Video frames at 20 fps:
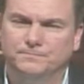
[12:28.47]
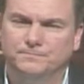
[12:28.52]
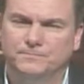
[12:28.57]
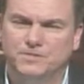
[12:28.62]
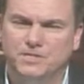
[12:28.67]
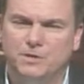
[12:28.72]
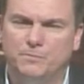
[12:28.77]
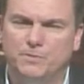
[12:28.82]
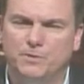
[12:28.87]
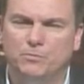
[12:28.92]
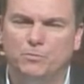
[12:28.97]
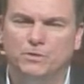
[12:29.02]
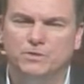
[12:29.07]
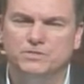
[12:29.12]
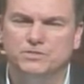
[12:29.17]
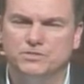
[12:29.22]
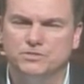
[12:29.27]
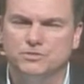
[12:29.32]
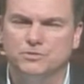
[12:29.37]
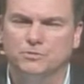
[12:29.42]
Tell me
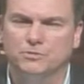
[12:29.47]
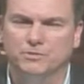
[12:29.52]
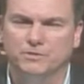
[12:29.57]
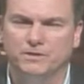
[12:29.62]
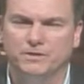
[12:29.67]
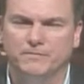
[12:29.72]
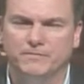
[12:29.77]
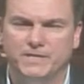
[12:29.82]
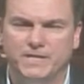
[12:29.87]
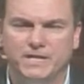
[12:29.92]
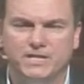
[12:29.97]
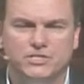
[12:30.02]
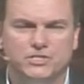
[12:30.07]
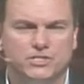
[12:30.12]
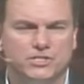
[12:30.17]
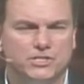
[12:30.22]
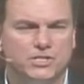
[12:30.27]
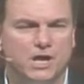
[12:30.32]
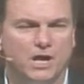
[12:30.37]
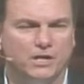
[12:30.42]
one story of an
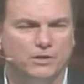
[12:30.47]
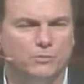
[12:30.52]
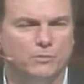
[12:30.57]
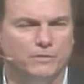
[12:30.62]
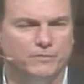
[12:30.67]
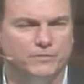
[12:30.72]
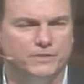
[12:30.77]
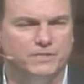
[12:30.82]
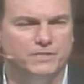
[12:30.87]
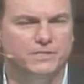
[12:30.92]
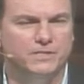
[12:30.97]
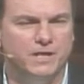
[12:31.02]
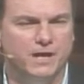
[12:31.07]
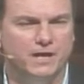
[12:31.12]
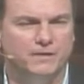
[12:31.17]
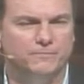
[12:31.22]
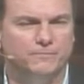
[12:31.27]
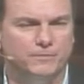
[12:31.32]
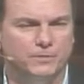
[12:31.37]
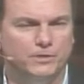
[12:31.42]
ancient God who ever did
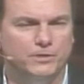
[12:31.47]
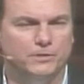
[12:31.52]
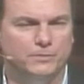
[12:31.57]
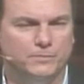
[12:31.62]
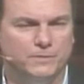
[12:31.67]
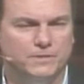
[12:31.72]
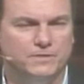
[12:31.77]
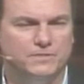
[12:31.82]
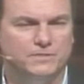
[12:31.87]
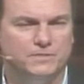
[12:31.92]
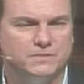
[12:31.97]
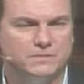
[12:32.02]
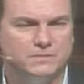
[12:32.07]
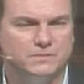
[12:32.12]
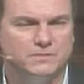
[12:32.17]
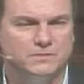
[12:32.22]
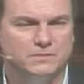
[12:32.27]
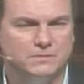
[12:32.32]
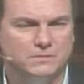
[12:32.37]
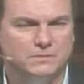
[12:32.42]
that for humans.
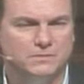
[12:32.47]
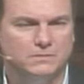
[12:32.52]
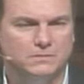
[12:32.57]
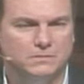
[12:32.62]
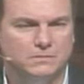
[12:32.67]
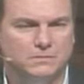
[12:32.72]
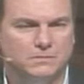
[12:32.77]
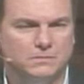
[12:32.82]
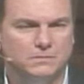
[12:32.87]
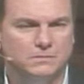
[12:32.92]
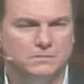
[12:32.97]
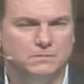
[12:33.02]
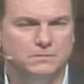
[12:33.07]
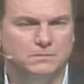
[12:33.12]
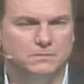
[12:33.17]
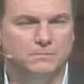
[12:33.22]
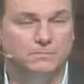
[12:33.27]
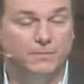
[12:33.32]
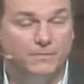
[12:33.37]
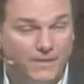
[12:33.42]

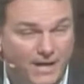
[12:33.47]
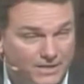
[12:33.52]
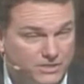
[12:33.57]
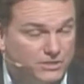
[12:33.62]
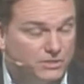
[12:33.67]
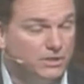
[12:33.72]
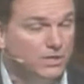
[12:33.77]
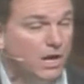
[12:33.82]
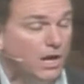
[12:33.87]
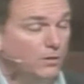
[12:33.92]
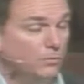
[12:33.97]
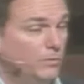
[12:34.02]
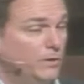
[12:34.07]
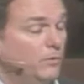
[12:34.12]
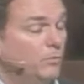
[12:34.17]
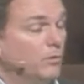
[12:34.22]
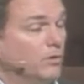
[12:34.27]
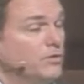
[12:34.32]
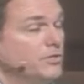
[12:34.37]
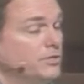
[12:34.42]
But that's the God
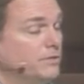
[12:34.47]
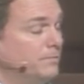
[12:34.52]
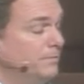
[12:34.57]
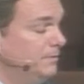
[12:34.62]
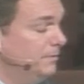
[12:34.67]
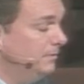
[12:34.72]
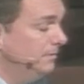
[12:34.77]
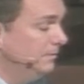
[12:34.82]
we worship.